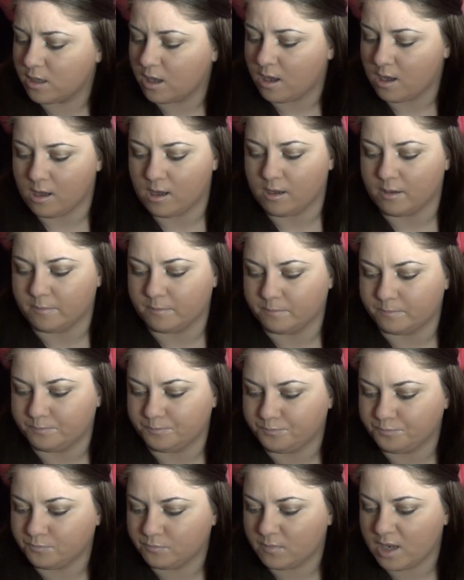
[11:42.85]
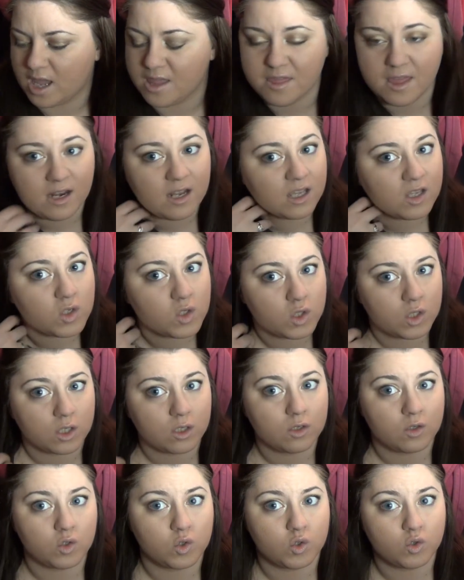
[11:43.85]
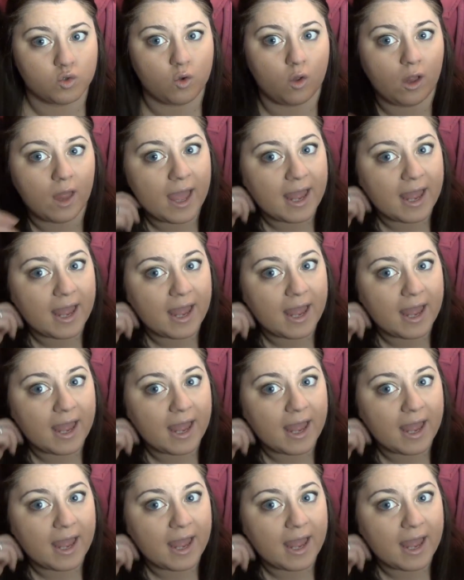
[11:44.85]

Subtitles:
and then it should control